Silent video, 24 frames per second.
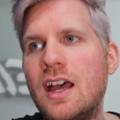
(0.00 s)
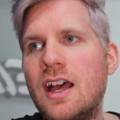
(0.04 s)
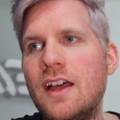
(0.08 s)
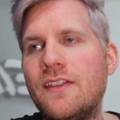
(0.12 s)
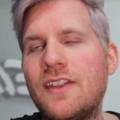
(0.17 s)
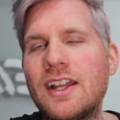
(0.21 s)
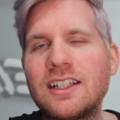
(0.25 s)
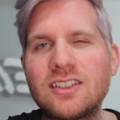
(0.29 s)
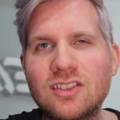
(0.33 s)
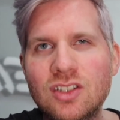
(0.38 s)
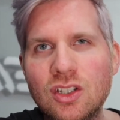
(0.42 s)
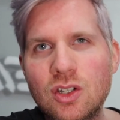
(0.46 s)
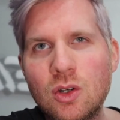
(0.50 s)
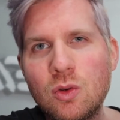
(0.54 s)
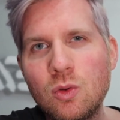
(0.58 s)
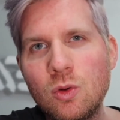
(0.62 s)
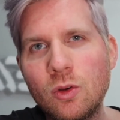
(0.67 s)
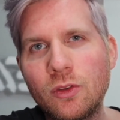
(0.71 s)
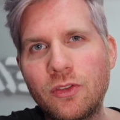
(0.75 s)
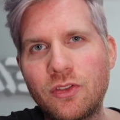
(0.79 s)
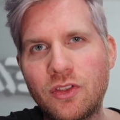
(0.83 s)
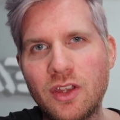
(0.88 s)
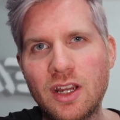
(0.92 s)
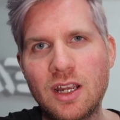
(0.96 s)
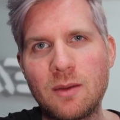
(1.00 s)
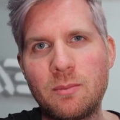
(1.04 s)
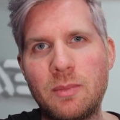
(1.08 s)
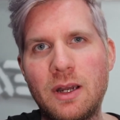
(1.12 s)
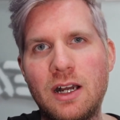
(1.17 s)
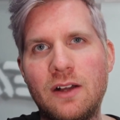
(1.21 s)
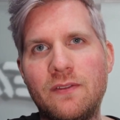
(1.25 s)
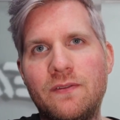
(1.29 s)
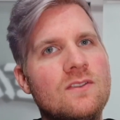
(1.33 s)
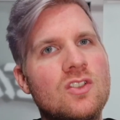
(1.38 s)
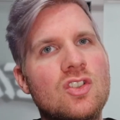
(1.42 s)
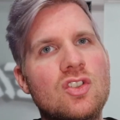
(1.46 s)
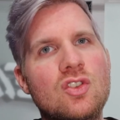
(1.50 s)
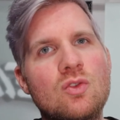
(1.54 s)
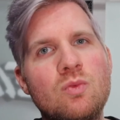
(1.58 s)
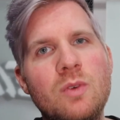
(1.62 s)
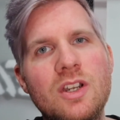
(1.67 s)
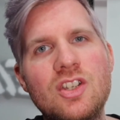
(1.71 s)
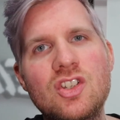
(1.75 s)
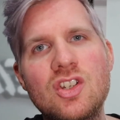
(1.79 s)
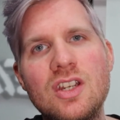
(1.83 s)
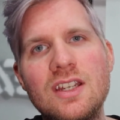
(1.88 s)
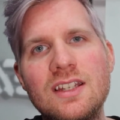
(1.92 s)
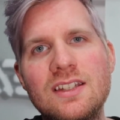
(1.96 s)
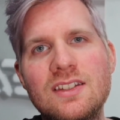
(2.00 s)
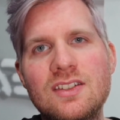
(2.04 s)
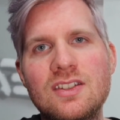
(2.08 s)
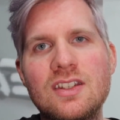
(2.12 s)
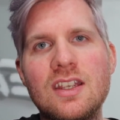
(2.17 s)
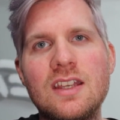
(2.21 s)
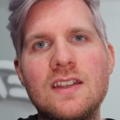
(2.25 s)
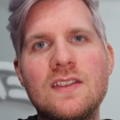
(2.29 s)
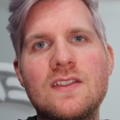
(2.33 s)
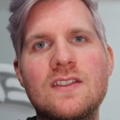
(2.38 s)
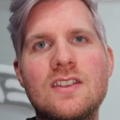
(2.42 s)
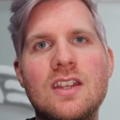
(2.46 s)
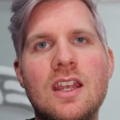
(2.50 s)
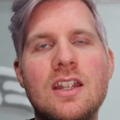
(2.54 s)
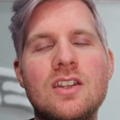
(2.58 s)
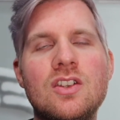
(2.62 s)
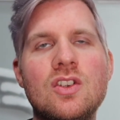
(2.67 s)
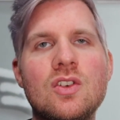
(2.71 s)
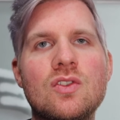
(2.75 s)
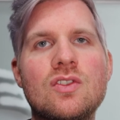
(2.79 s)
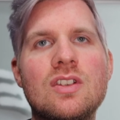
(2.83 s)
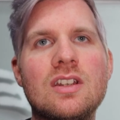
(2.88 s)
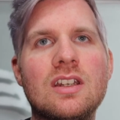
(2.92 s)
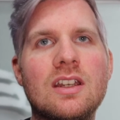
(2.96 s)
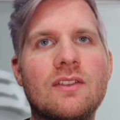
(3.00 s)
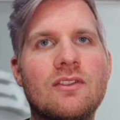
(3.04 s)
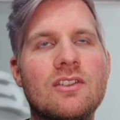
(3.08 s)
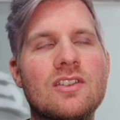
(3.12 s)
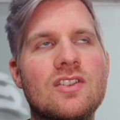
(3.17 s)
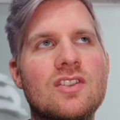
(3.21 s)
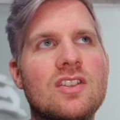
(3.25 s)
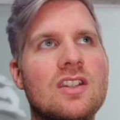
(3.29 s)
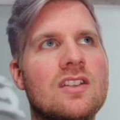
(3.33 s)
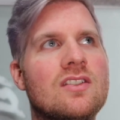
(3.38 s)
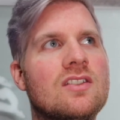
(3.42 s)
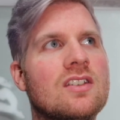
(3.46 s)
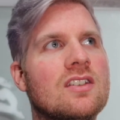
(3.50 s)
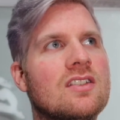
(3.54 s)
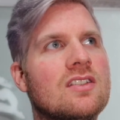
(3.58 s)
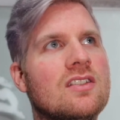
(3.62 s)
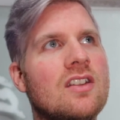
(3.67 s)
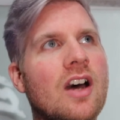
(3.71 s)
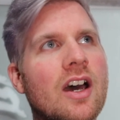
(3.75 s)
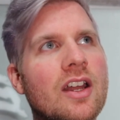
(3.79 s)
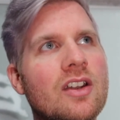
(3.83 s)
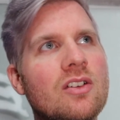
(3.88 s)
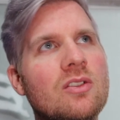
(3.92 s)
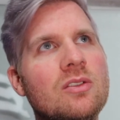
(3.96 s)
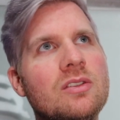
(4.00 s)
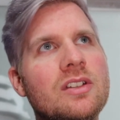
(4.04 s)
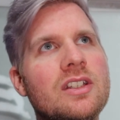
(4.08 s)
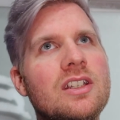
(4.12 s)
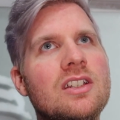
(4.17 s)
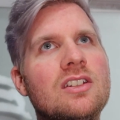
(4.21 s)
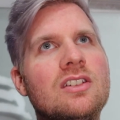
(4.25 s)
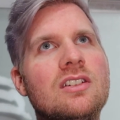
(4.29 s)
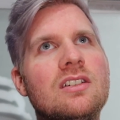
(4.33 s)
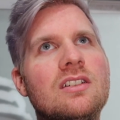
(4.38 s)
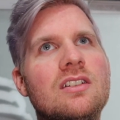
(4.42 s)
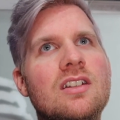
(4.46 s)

that's the cool thing about switching synths and using different synths is not only